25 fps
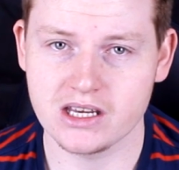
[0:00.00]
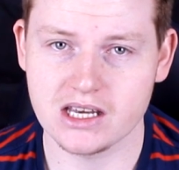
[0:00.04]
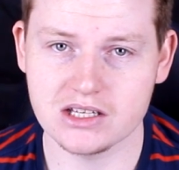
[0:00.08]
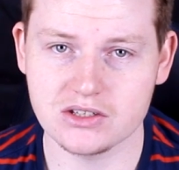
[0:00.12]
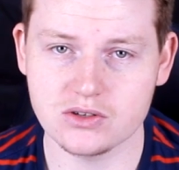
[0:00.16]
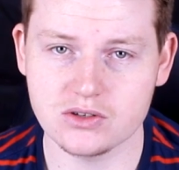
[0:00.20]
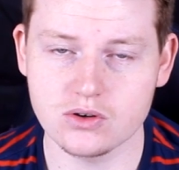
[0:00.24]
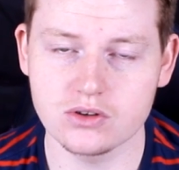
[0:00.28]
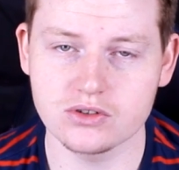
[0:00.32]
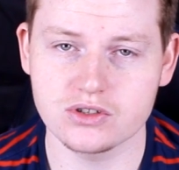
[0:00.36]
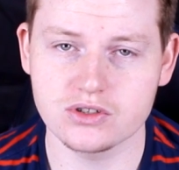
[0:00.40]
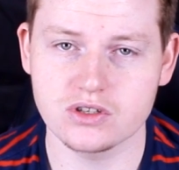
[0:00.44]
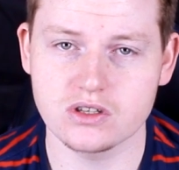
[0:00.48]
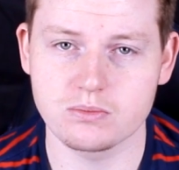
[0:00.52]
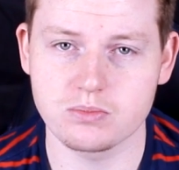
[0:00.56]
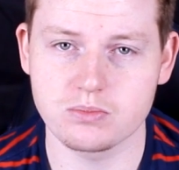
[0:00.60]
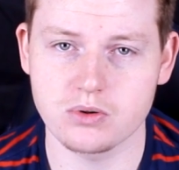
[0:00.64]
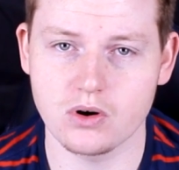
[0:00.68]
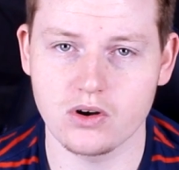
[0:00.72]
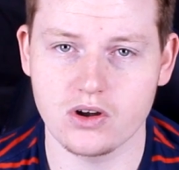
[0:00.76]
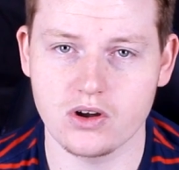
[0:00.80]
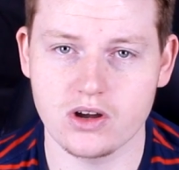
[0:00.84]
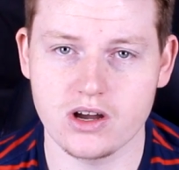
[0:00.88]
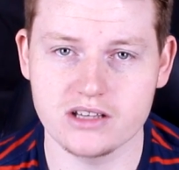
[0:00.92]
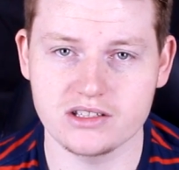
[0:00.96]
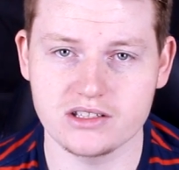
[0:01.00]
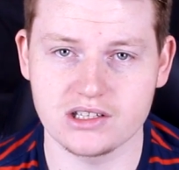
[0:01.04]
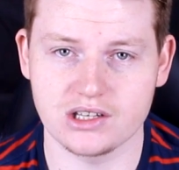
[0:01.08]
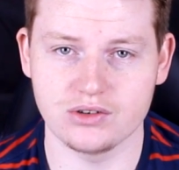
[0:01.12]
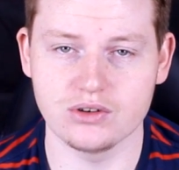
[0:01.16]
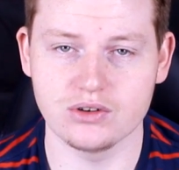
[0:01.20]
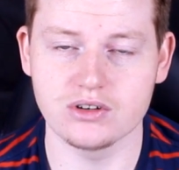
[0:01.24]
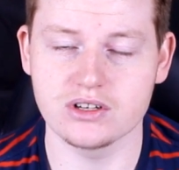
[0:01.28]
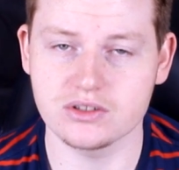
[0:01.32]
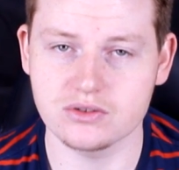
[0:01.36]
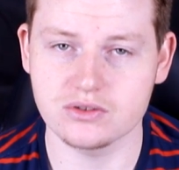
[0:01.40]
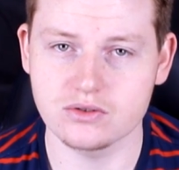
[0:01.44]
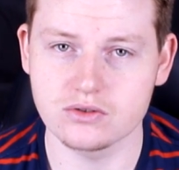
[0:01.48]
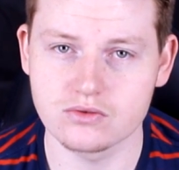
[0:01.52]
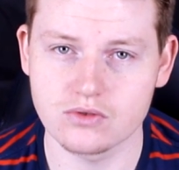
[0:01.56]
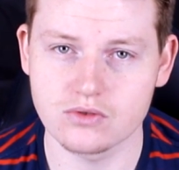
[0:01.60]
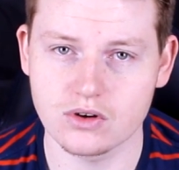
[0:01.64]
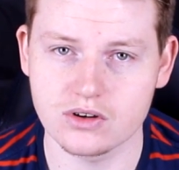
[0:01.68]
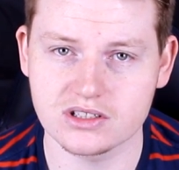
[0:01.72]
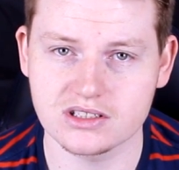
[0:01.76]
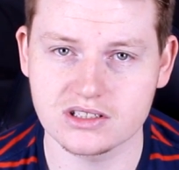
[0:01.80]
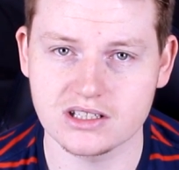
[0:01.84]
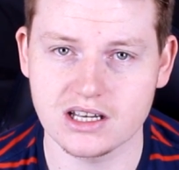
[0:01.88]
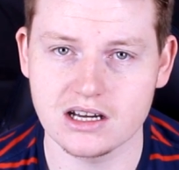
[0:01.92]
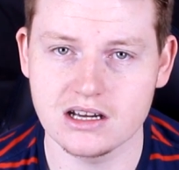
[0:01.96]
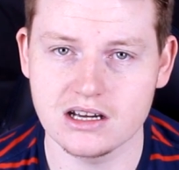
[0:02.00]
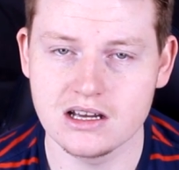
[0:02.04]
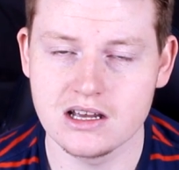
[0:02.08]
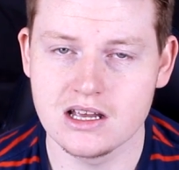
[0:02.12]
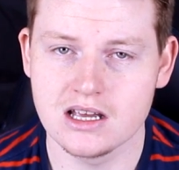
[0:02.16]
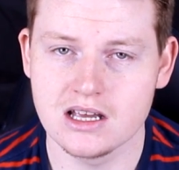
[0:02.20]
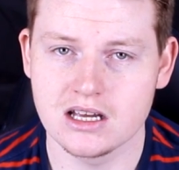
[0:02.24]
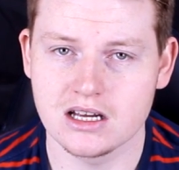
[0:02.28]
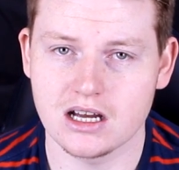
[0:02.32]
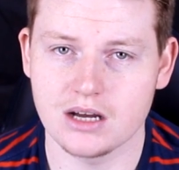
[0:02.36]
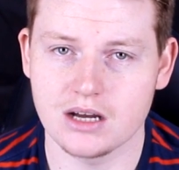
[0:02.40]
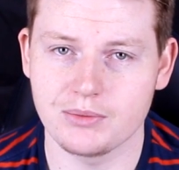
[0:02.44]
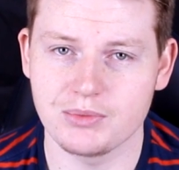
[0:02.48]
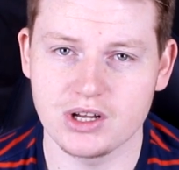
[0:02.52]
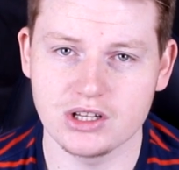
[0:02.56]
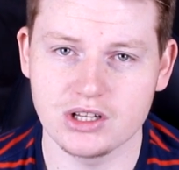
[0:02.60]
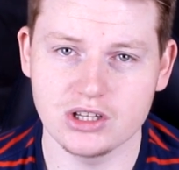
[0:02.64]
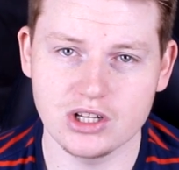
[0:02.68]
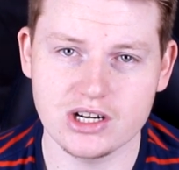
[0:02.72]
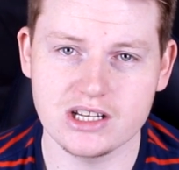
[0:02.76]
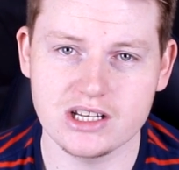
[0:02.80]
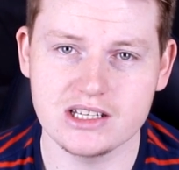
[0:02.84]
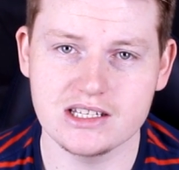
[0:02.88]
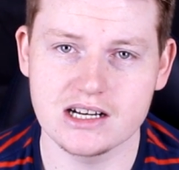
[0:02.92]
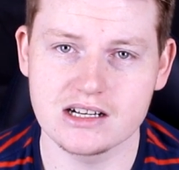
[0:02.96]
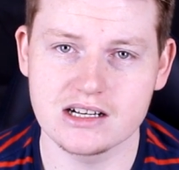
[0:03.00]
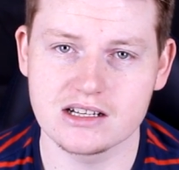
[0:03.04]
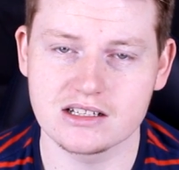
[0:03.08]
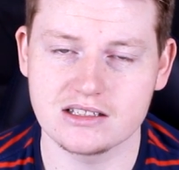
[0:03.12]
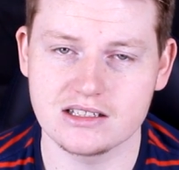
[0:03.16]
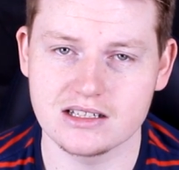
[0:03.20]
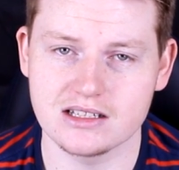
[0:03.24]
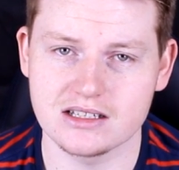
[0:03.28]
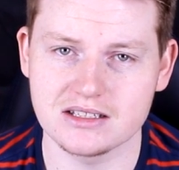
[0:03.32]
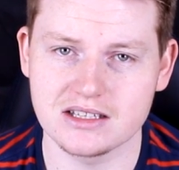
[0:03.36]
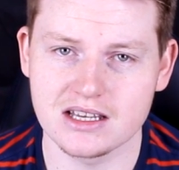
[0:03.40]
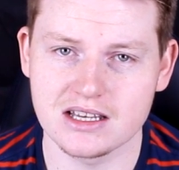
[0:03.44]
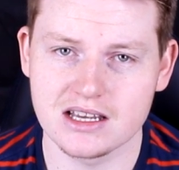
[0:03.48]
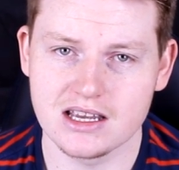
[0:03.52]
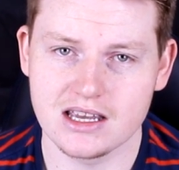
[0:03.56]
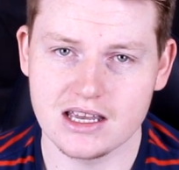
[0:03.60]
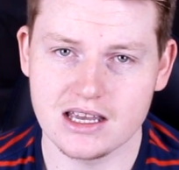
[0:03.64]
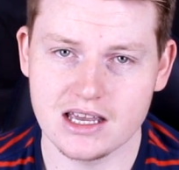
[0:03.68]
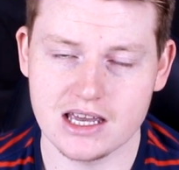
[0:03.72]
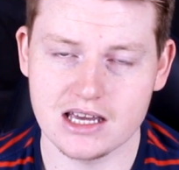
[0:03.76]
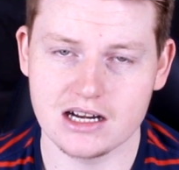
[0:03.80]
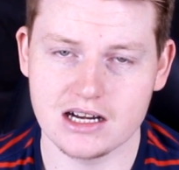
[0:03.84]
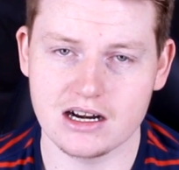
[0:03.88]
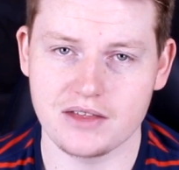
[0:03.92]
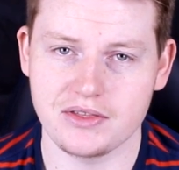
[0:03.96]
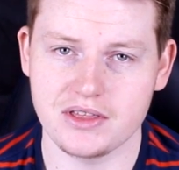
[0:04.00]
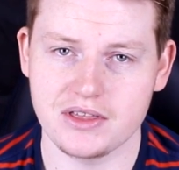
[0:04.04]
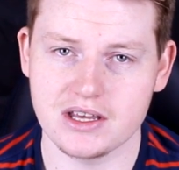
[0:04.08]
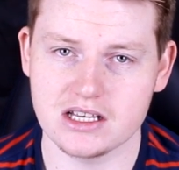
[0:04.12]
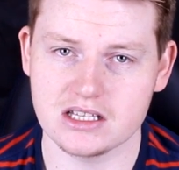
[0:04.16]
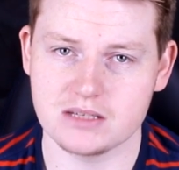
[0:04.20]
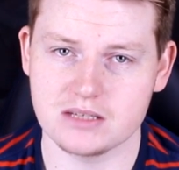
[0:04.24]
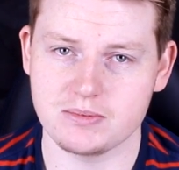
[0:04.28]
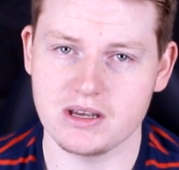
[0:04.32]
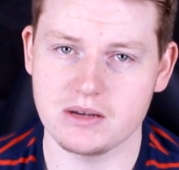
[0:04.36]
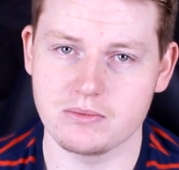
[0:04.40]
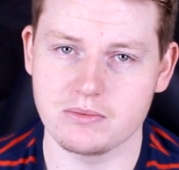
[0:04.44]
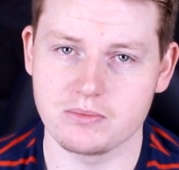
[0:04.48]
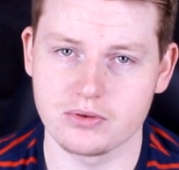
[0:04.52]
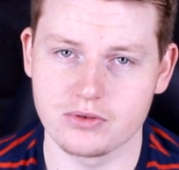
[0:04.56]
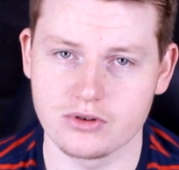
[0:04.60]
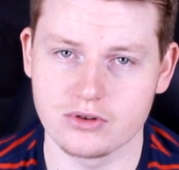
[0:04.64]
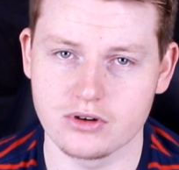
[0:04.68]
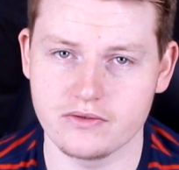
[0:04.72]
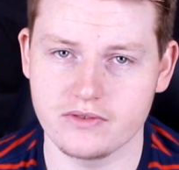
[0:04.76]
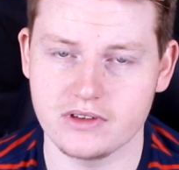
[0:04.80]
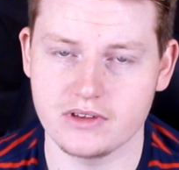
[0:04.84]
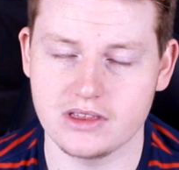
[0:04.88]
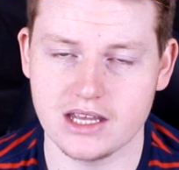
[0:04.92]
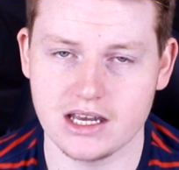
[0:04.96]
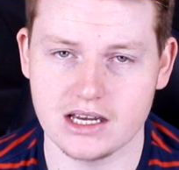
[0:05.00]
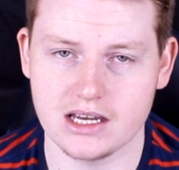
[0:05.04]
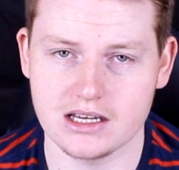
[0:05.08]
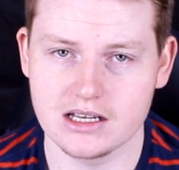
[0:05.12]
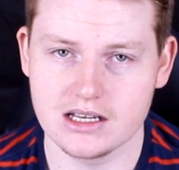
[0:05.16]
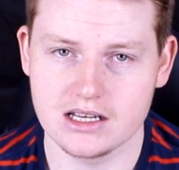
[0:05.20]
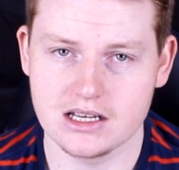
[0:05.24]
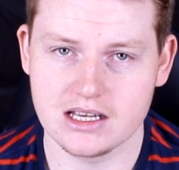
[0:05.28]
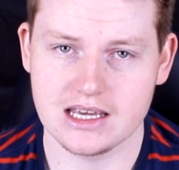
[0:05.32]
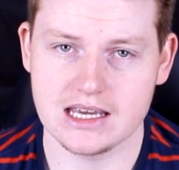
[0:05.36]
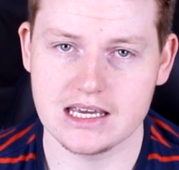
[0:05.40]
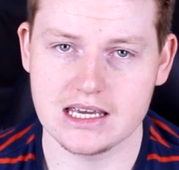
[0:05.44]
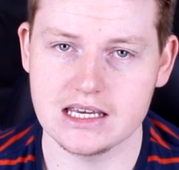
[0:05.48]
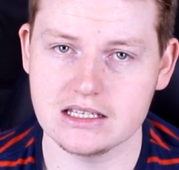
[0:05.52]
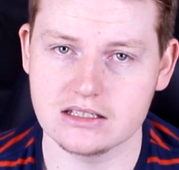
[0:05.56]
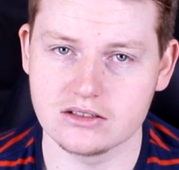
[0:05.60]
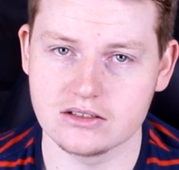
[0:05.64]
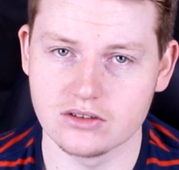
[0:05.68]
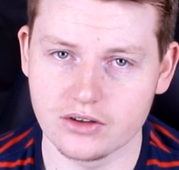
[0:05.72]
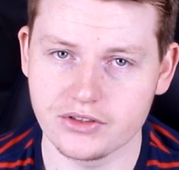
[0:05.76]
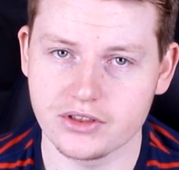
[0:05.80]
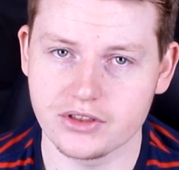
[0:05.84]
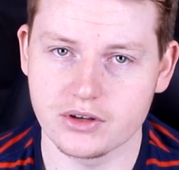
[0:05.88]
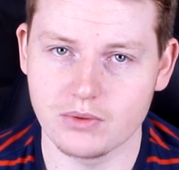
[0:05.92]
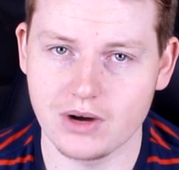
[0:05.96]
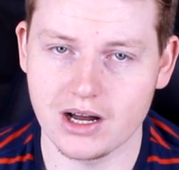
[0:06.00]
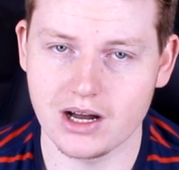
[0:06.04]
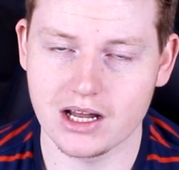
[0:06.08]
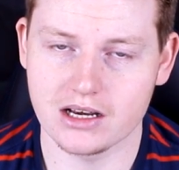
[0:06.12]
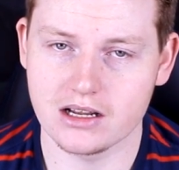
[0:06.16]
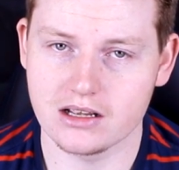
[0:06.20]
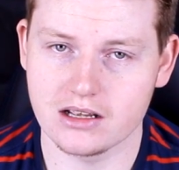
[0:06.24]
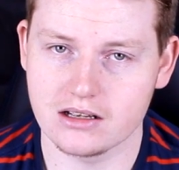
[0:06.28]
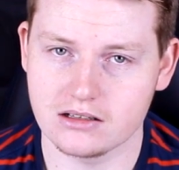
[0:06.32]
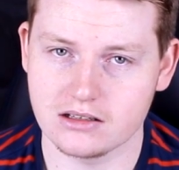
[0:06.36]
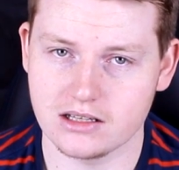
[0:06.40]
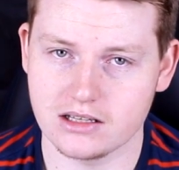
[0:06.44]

He's gone to the Broncos, not as good roster, a lot of youngsters, and I think it's been proven that he's not the one.